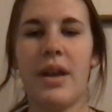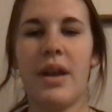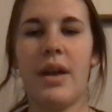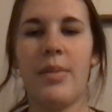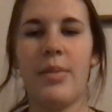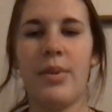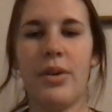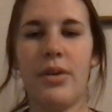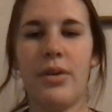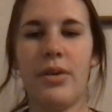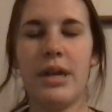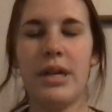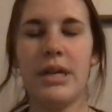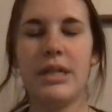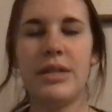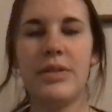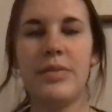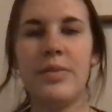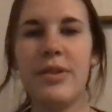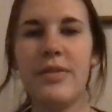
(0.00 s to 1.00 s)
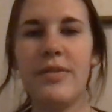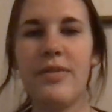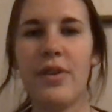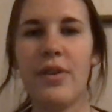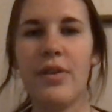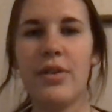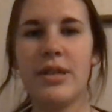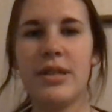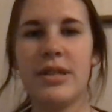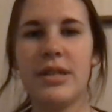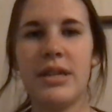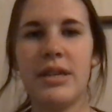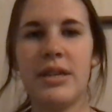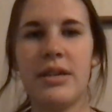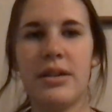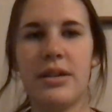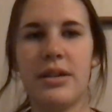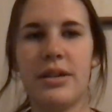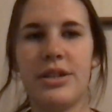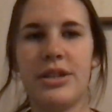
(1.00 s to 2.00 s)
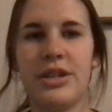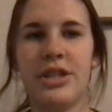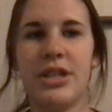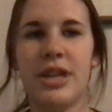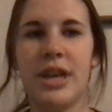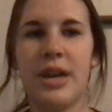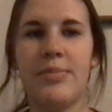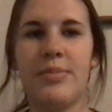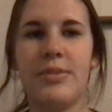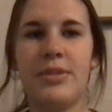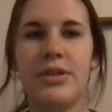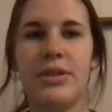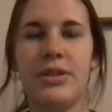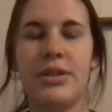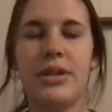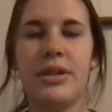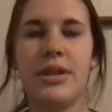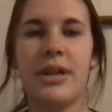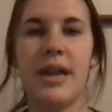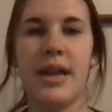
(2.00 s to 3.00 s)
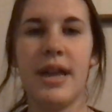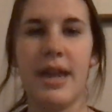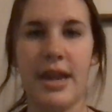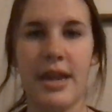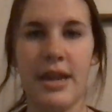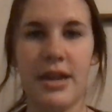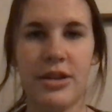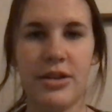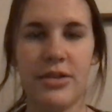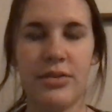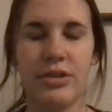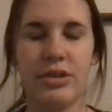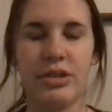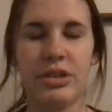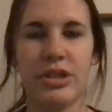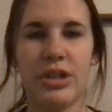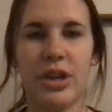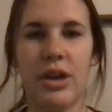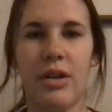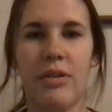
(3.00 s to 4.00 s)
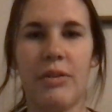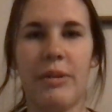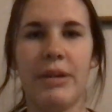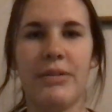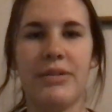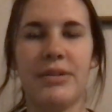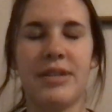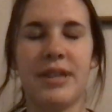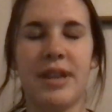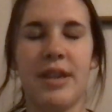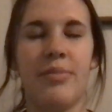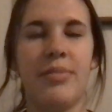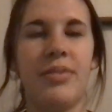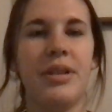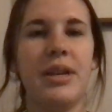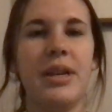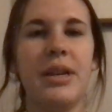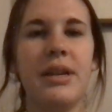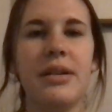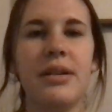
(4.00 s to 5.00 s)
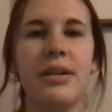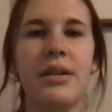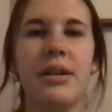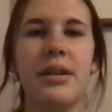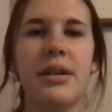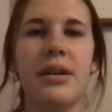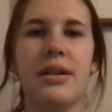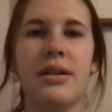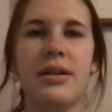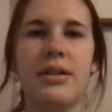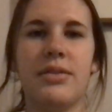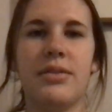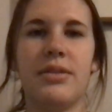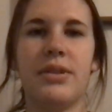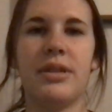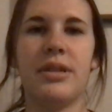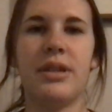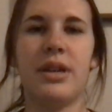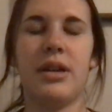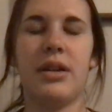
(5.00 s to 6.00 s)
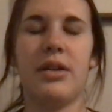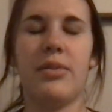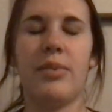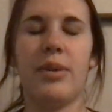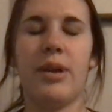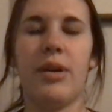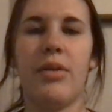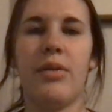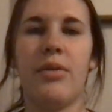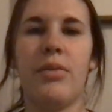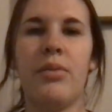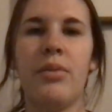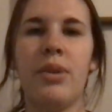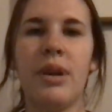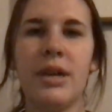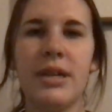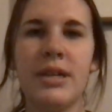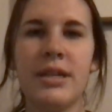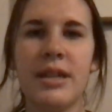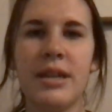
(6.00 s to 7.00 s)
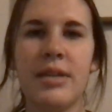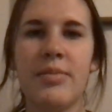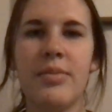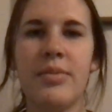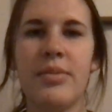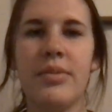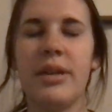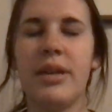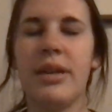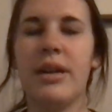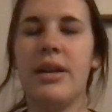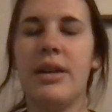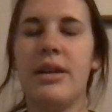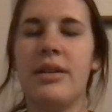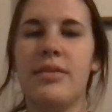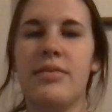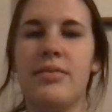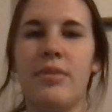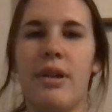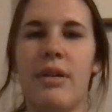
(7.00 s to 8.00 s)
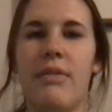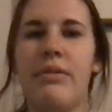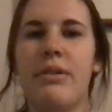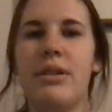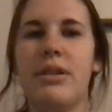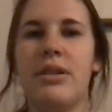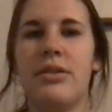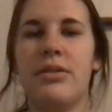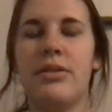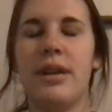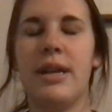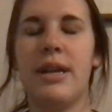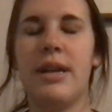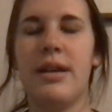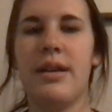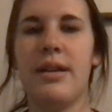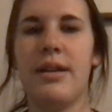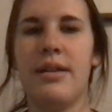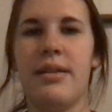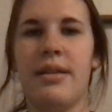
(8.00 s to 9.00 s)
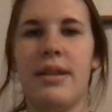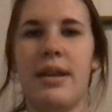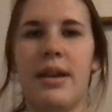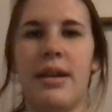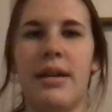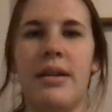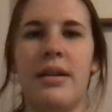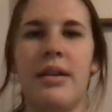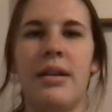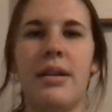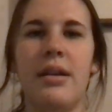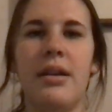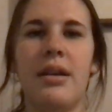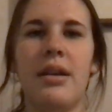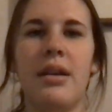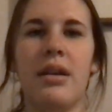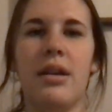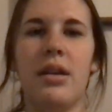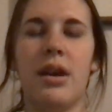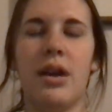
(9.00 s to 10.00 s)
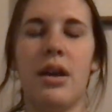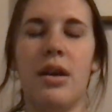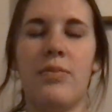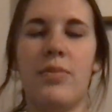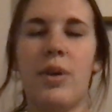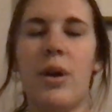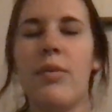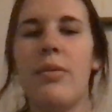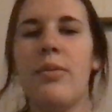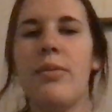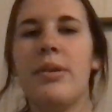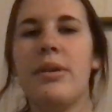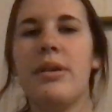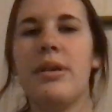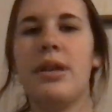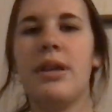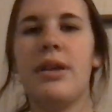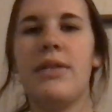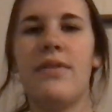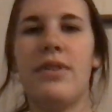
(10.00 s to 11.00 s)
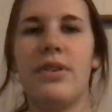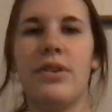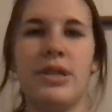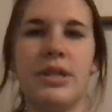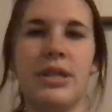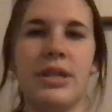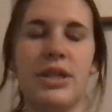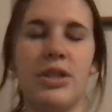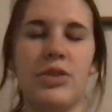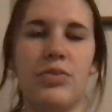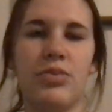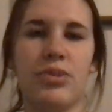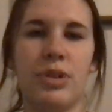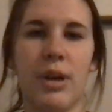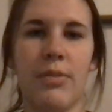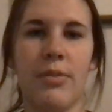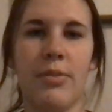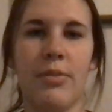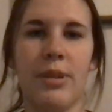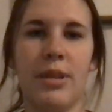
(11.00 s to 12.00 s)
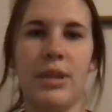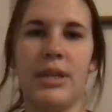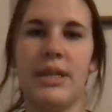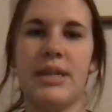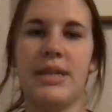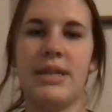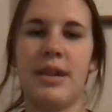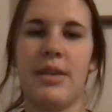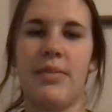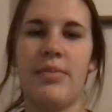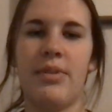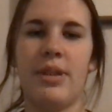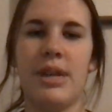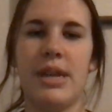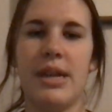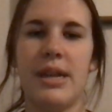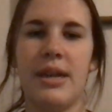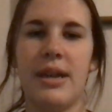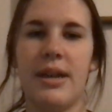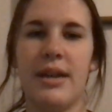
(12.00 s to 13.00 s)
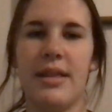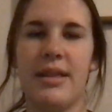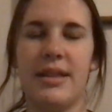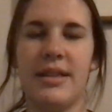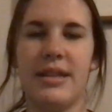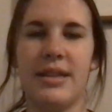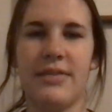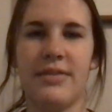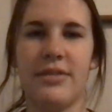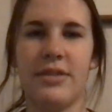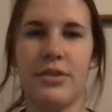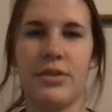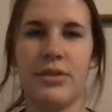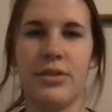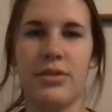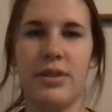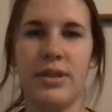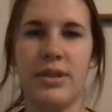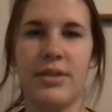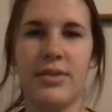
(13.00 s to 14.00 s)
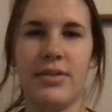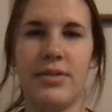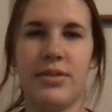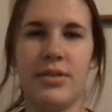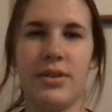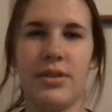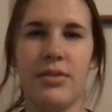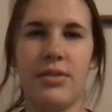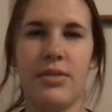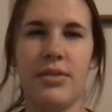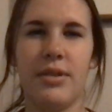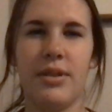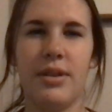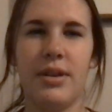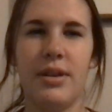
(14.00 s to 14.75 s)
I'm going to be focusing on chapter 8, which is all about sampling. So we're going to talk about what a sample is, why we do it, and then non-probability versus probability sampling and the difference between those two.